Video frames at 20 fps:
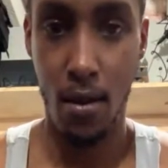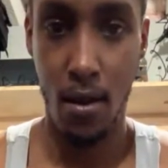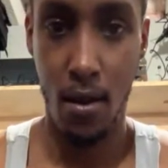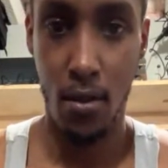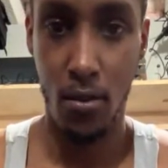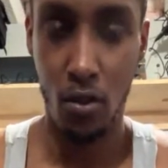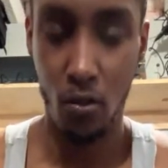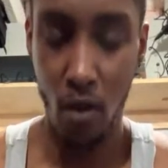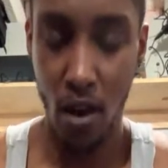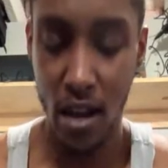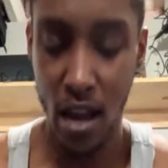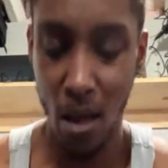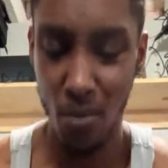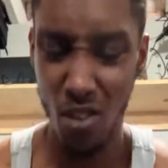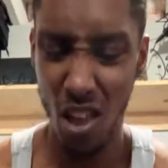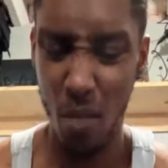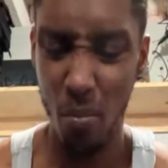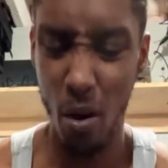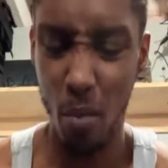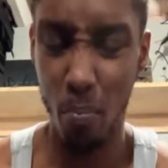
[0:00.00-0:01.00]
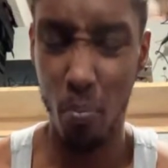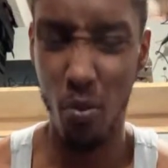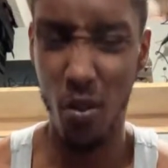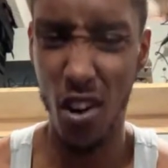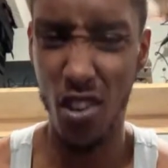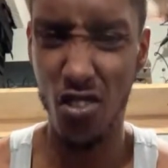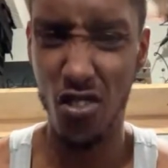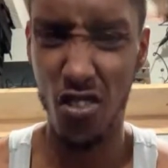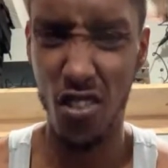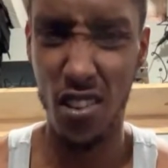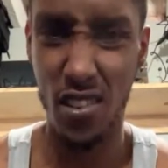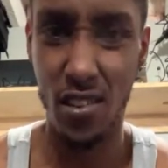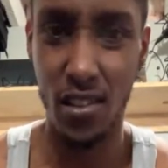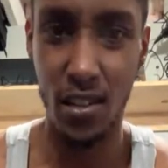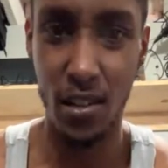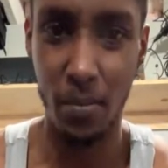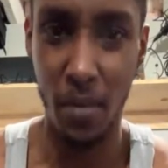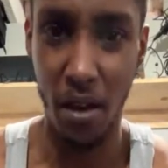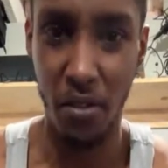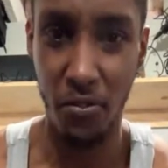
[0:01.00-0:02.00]
So right now I'm trying to put pressure
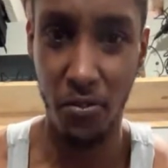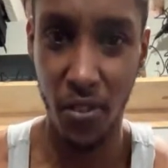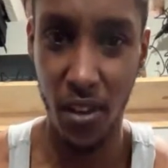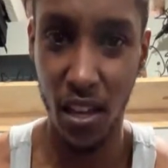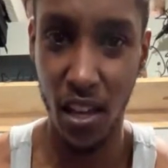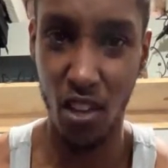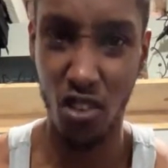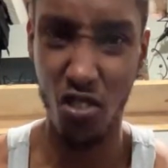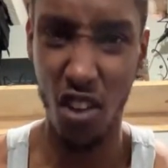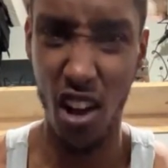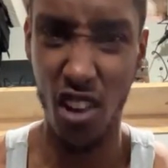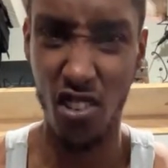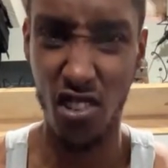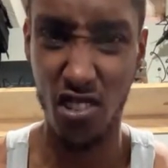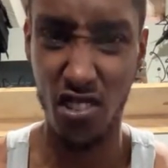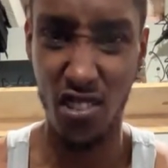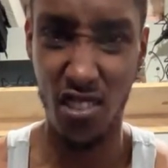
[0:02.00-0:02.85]
into my feet and trying to just